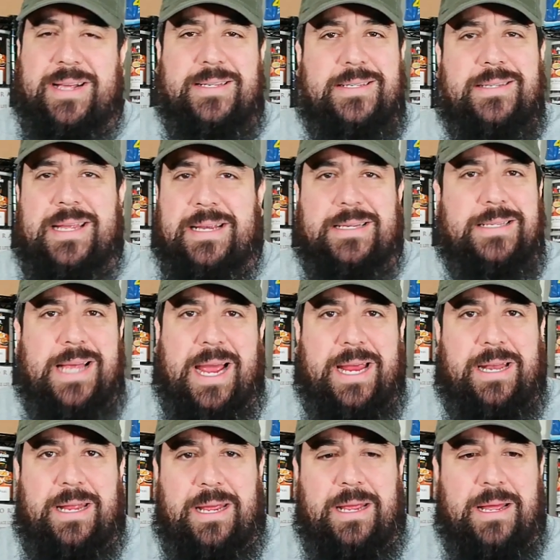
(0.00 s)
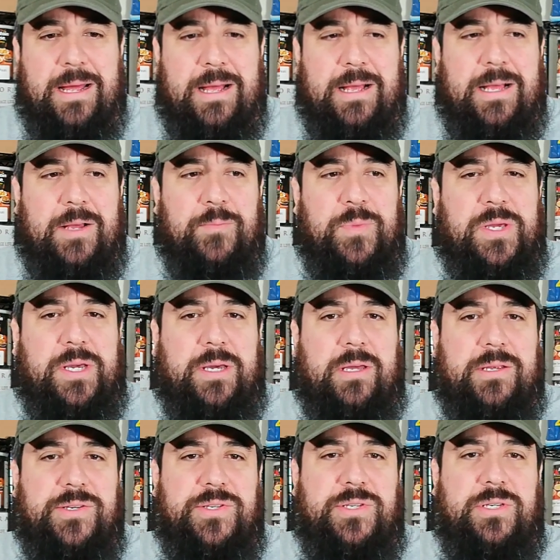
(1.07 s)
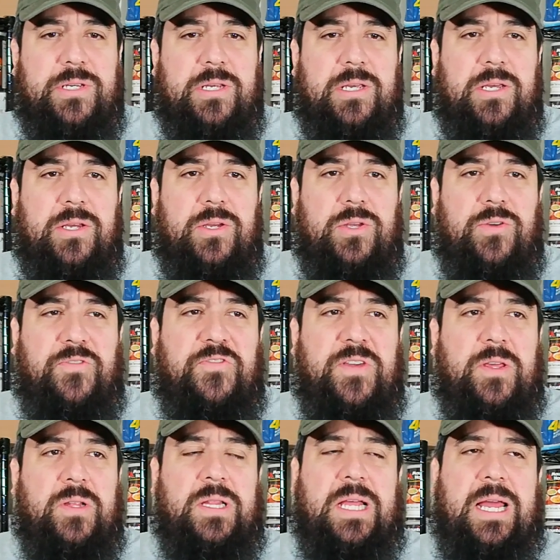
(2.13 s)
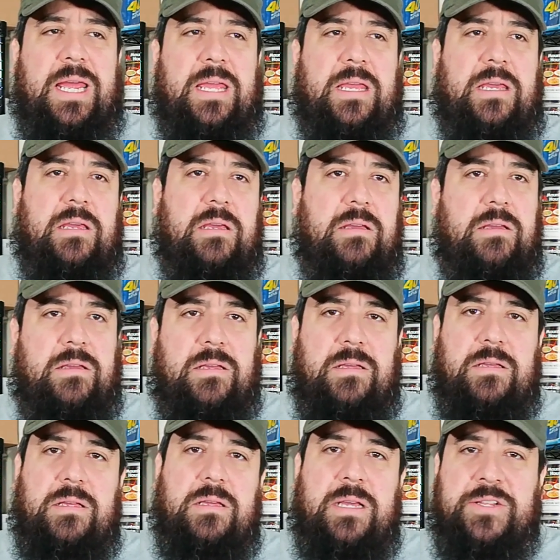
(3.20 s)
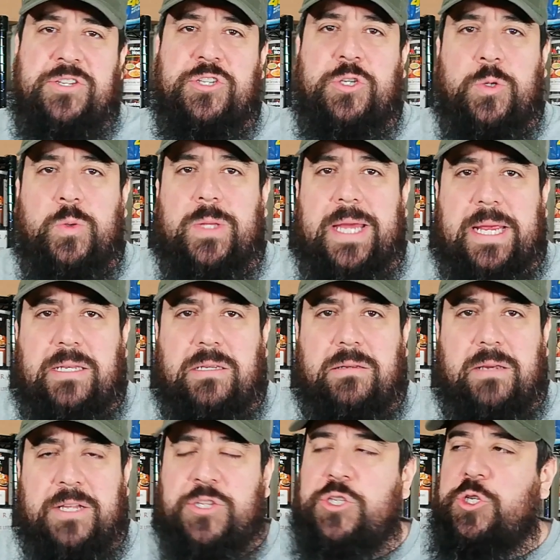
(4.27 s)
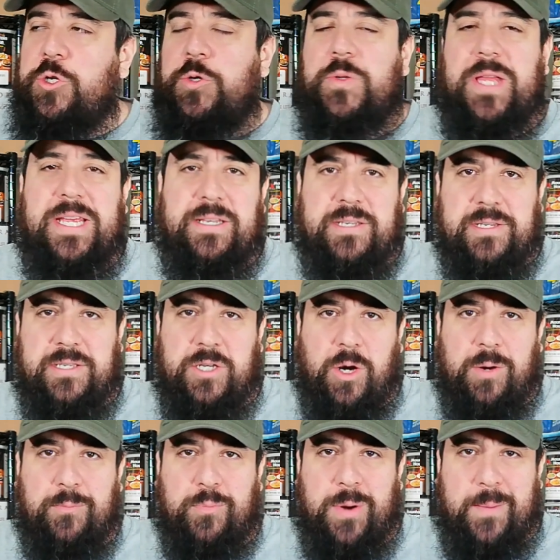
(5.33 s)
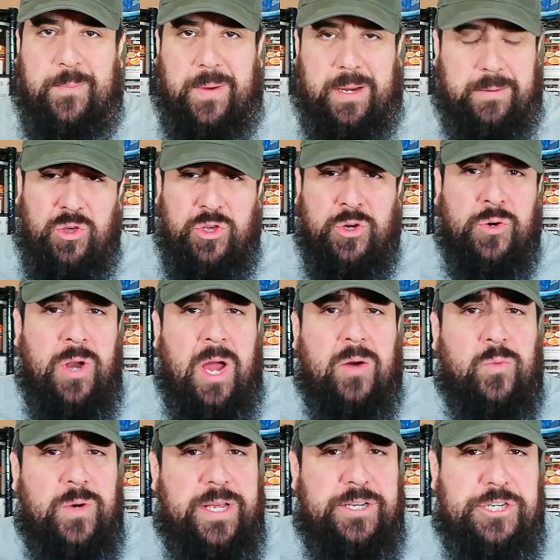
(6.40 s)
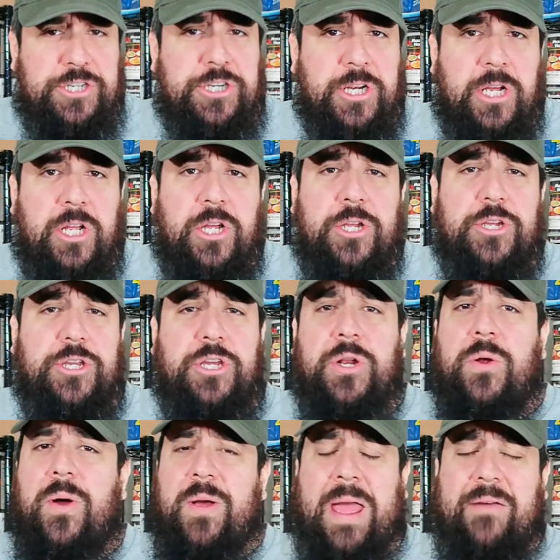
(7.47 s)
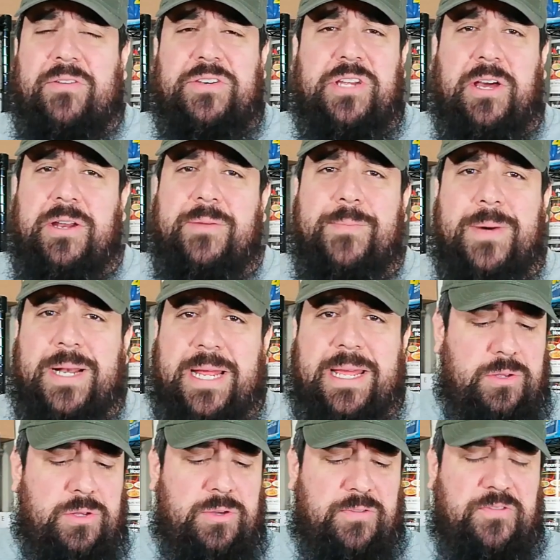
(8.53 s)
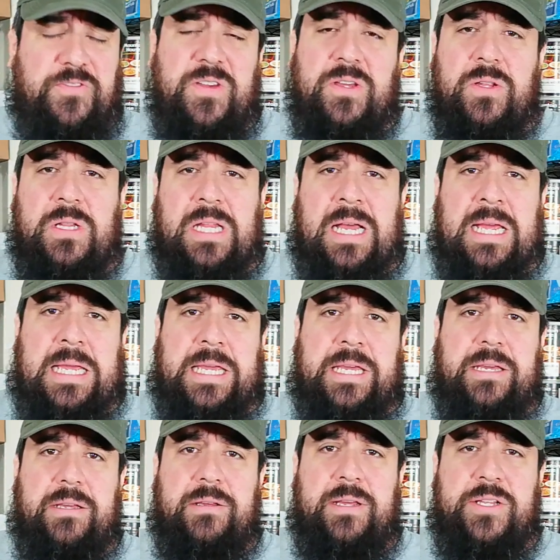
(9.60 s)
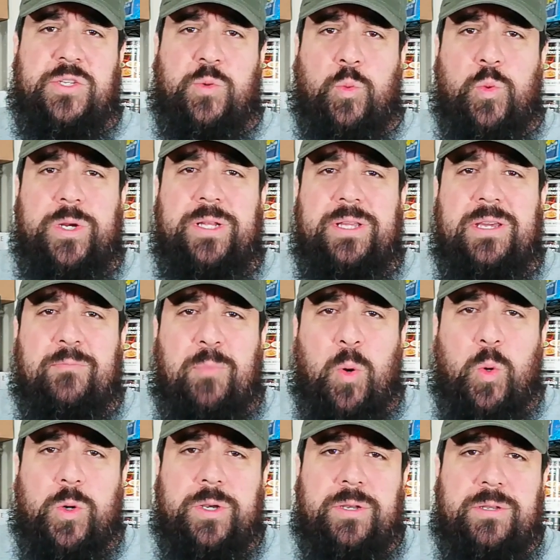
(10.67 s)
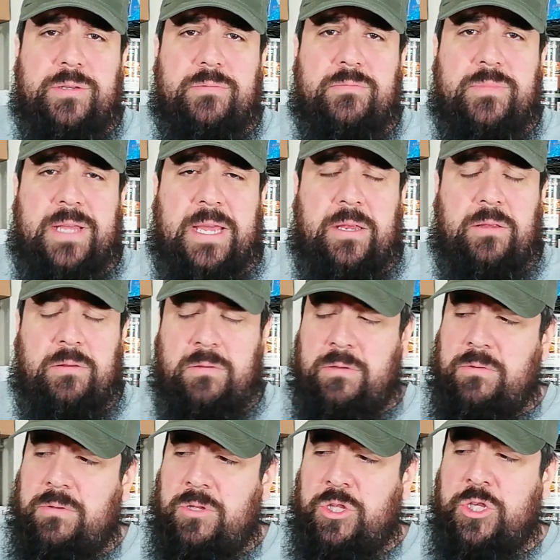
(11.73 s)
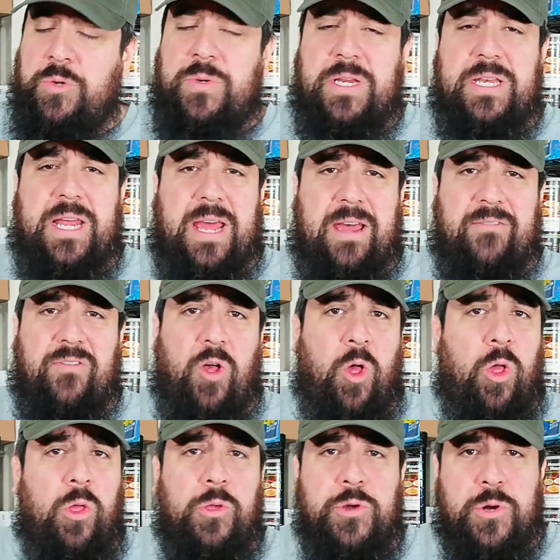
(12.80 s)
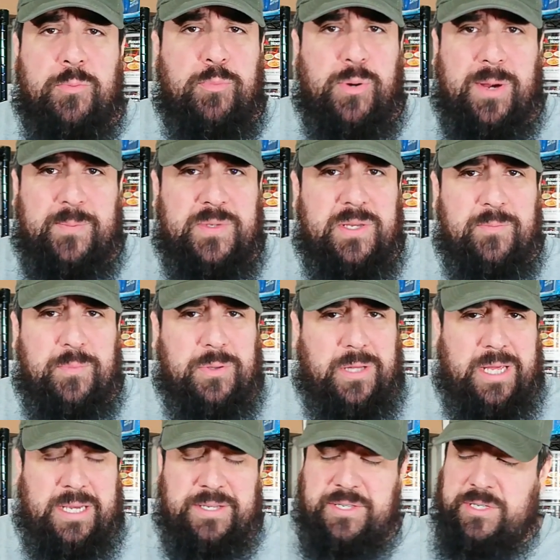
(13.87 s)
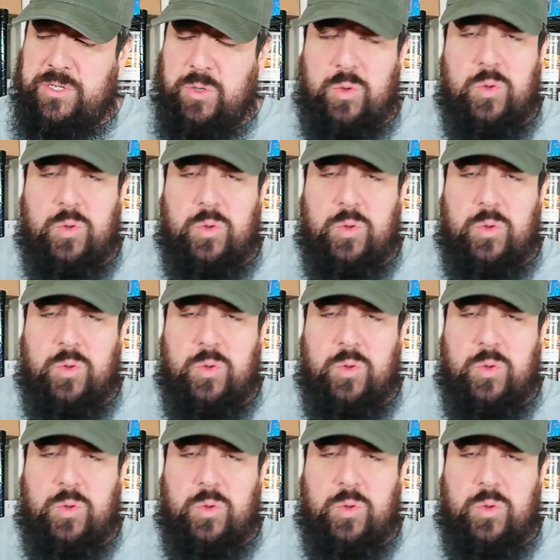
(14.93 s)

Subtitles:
anxiety because you feel like it's too late. It's too late to start prepping. You're not rich. You don't have a ton of money. You feel like it's really important that you need to have all your preps in place